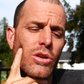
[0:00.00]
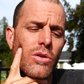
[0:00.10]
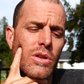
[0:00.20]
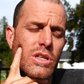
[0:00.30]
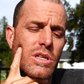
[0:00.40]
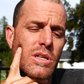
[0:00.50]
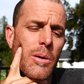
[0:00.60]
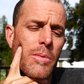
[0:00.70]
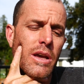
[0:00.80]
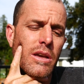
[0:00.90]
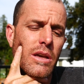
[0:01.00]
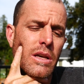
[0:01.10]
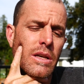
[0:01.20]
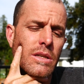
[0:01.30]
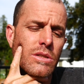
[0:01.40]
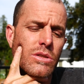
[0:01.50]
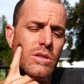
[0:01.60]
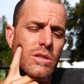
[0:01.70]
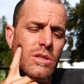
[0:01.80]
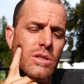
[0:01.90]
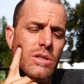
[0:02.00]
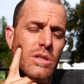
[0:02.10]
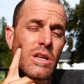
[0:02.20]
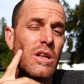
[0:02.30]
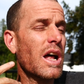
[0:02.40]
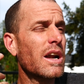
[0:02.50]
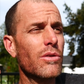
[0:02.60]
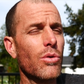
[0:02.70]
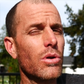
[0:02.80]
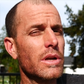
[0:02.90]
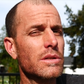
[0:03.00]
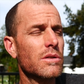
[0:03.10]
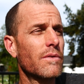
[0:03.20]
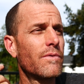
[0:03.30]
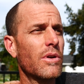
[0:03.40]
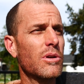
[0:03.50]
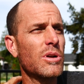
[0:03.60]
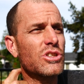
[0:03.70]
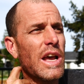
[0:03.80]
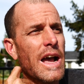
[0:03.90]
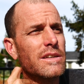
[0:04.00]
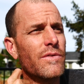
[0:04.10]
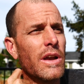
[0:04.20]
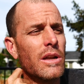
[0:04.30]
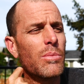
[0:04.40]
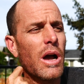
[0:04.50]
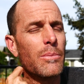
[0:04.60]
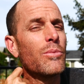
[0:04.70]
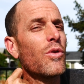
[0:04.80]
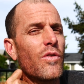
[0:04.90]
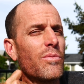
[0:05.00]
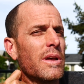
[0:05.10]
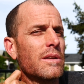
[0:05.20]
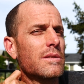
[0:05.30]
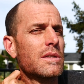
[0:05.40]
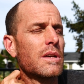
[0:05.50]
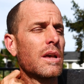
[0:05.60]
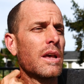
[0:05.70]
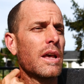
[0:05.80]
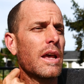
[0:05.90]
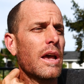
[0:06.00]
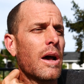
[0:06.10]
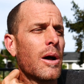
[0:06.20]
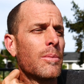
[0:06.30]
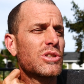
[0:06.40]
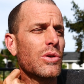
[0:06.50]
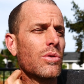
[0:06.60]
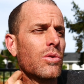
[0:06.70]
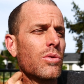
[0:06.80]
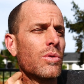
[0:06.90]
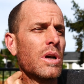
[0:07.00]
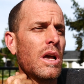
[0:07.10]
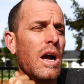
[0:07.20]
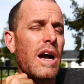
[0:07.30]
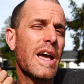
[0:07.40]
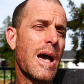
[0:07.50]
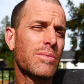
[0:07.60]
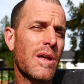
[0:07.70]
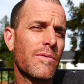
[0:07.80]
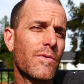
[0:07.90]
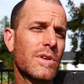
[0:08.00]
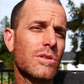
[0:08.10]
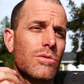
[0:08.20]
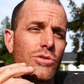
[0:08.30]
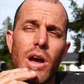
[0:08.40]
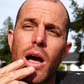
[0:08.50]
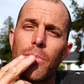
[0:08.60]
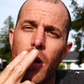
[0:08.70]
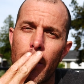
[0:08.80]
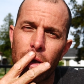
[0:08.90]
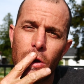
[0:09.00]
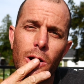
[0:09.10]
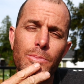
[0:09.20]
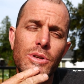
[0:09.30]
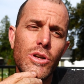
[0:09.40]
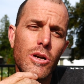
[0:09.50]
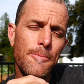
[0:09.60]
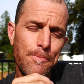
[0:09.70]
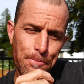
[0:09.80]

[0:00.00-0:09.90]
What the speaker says: know, the stomach is, and a lot of the organs are very much activated by movement. So I happen to have a physical job. I'm a carpenter.